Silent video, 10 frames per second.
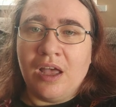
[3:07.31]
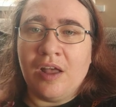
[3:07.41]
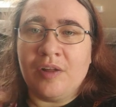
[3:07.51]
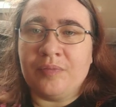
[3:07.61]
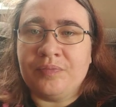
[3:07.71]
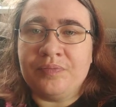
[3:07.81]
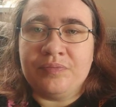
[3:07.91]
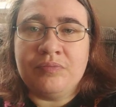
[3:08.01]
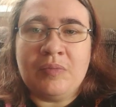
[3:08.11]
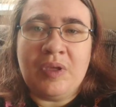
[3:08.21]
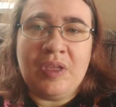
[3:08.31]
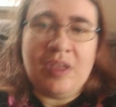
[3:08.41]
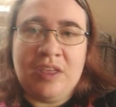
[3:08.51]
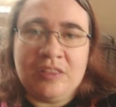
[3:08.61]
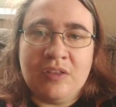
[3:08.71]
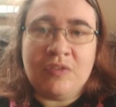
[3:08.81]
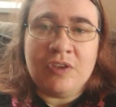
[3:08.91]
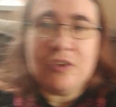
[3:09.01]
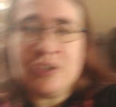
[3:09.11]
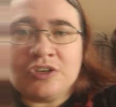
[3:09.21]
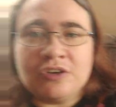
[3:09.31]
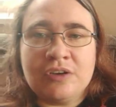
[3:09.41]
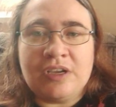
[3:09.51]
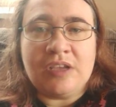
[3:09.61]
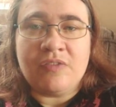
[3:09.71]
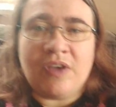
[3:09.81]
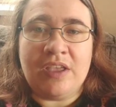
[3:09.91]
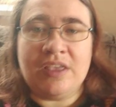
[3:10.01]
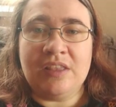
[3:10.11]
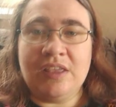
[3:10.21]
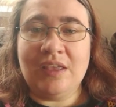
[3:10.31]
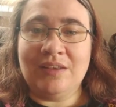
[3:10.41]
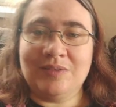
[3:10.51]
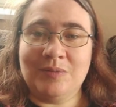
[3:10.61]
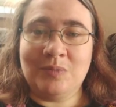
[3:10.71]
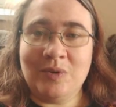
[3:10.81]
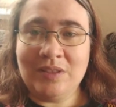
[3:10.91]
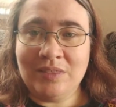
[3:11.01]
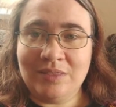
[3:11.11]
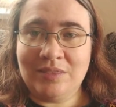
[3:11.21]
In the future, if I can get with